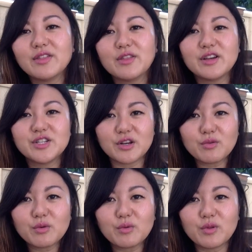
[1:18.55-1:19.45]
the
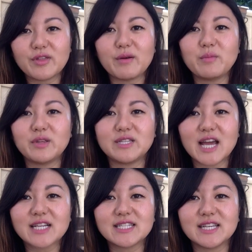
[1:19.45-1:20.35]
general rule of thumb with
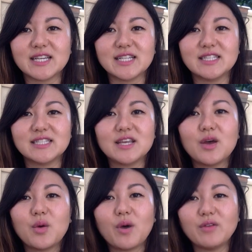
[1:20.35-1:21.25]
texting is
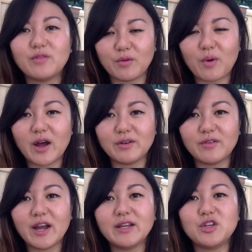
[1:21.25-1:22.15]
one for one,
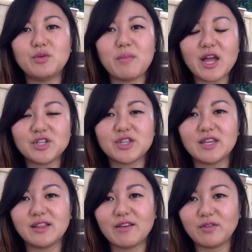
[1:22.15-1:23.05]
right? You match
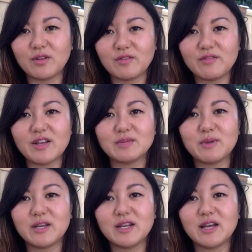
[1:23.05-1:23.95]
the level of
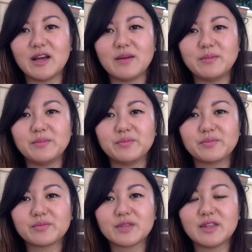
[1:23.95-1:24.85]
investment
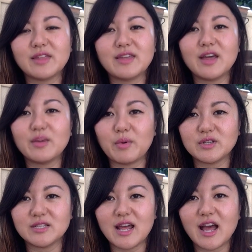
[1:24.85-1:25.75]
that the other
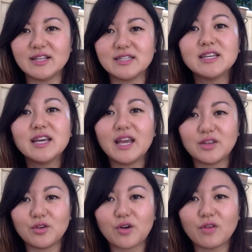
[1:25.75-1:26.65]
person has
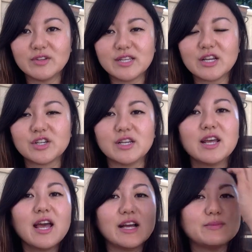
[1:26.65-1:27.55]
in your conversation,
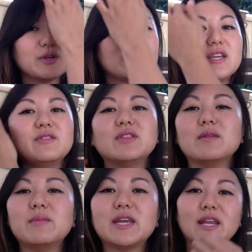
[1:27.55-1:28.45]
especially even
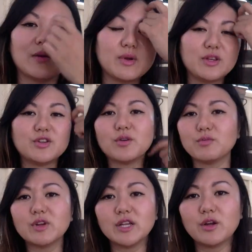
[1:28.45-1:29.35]
in the beginning when you don't
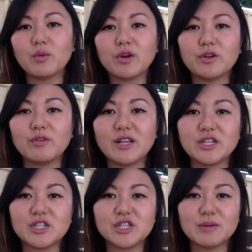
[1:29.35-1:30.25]
really know where your
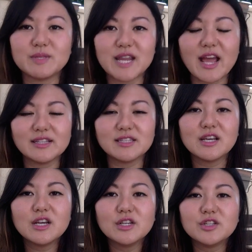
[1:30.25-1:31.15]
relationship
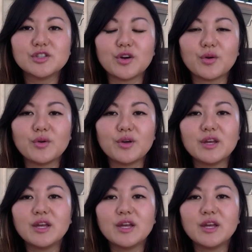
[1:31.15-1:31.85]
stands. So